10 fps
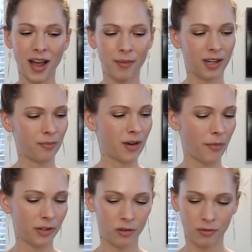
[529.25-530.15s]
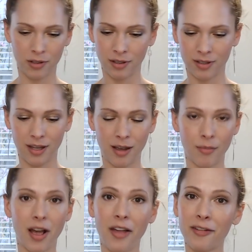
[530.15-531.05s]
I'm gonna probably drizzle
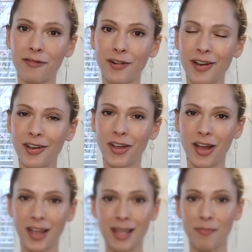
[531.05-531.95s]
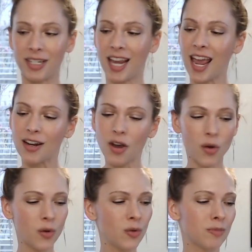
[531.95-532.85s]
some olive oil on the
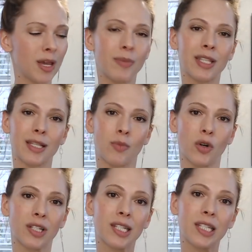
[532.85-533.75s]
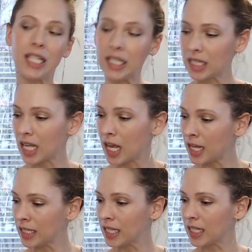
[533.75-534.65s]
potatoes, maybe some more sea
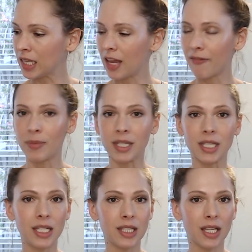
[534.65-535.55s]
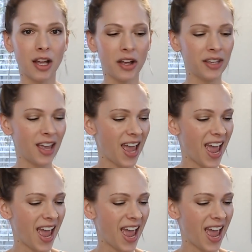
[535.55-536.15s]
salt because I love my sea salt,